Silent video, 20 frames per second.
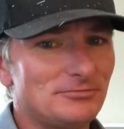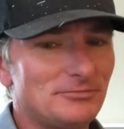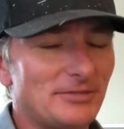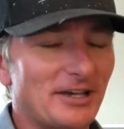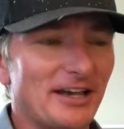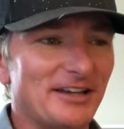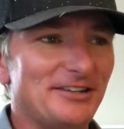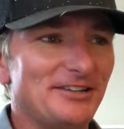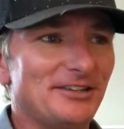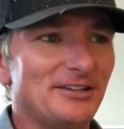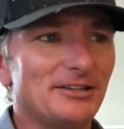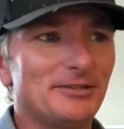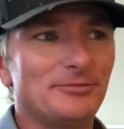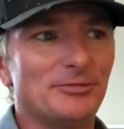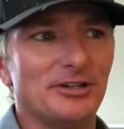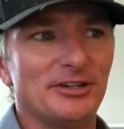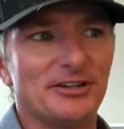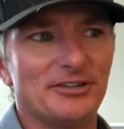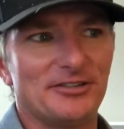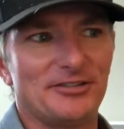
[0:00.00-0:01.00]
idea
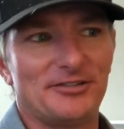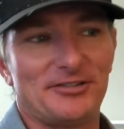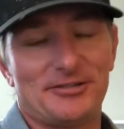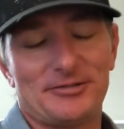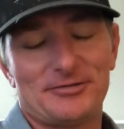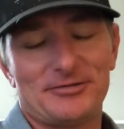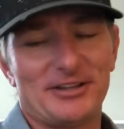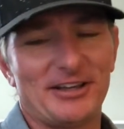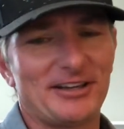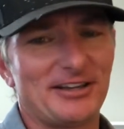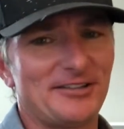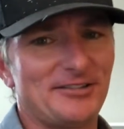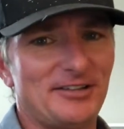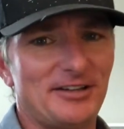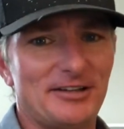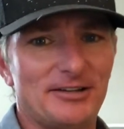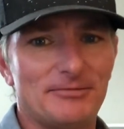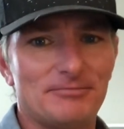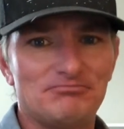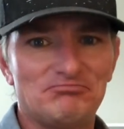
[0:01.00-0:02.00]
because, like I
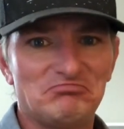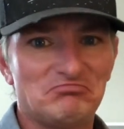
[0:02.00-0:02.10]
said,